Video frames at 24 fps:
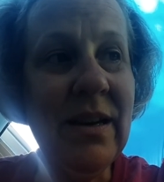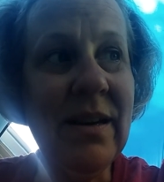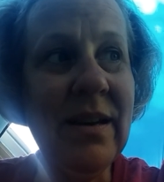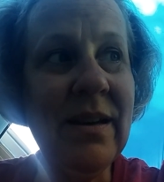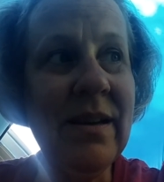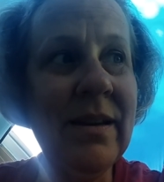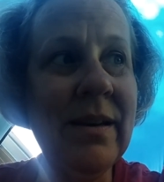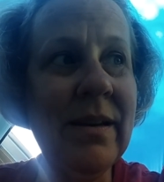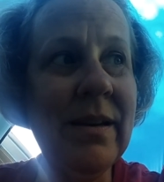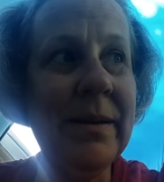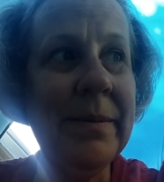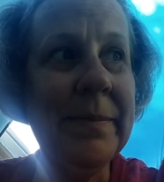
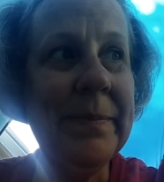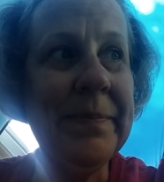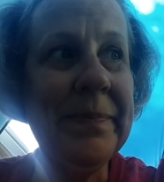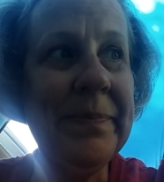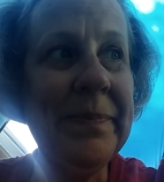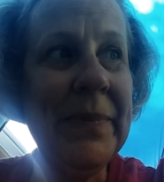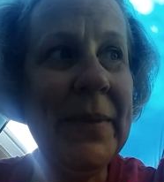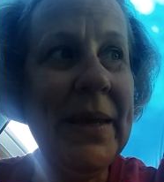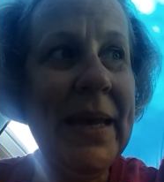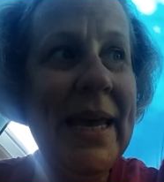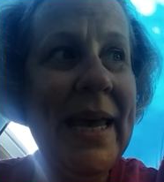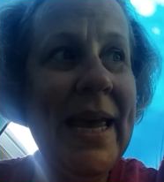I
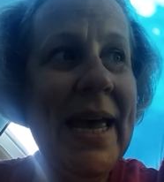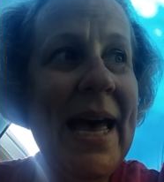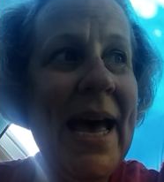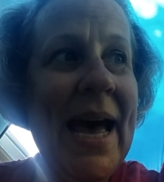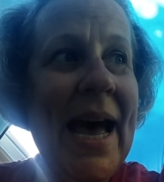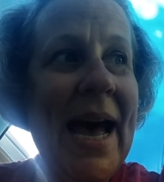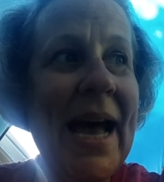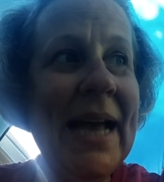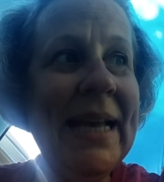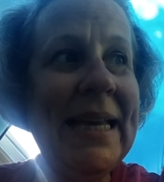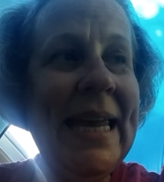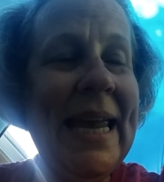
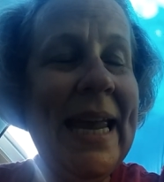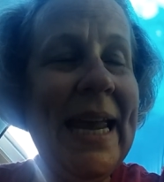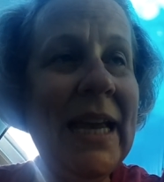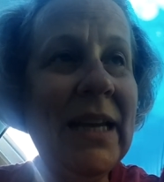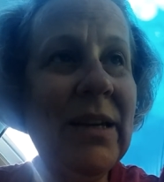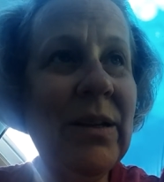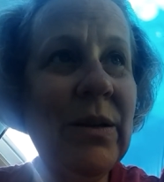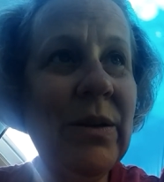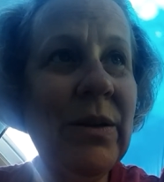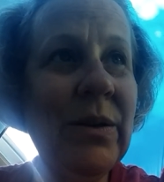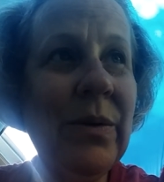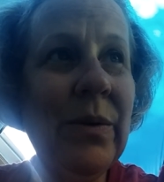
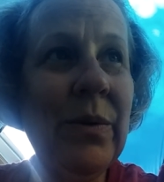can't